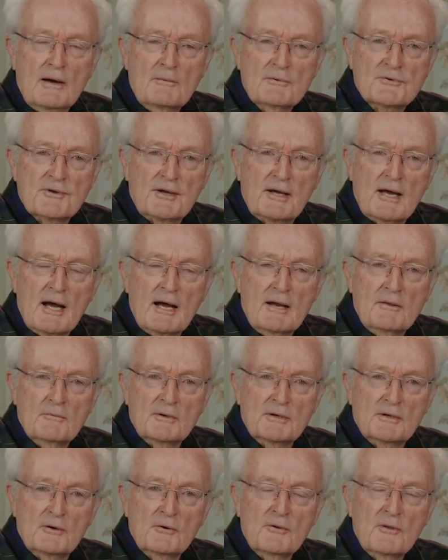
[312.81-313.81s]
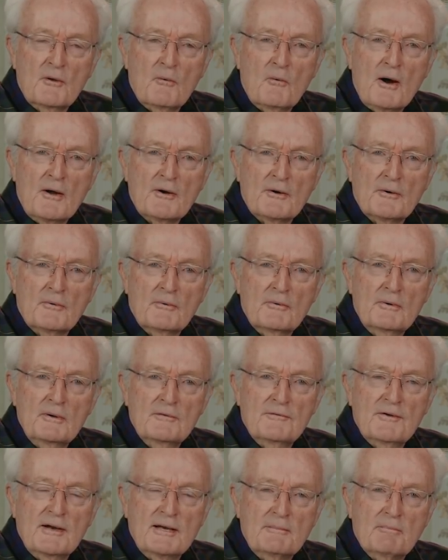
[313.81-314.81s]
I was the guy that would go in the water
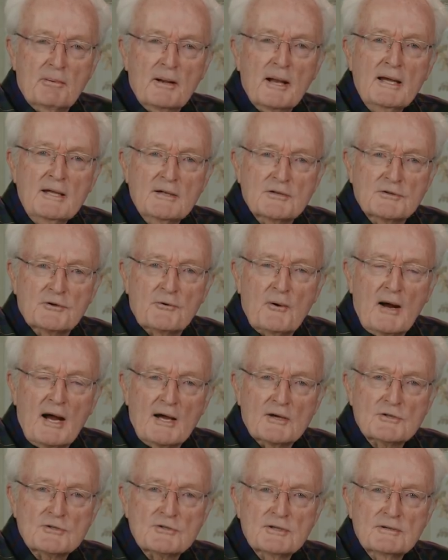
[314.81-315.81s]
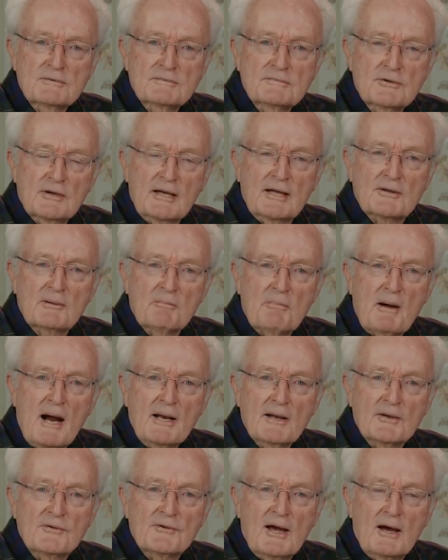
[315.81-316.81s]
if any planes crashed to get the
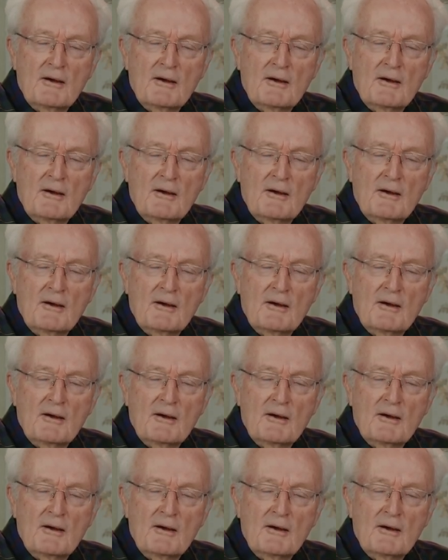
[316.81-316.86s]
pilots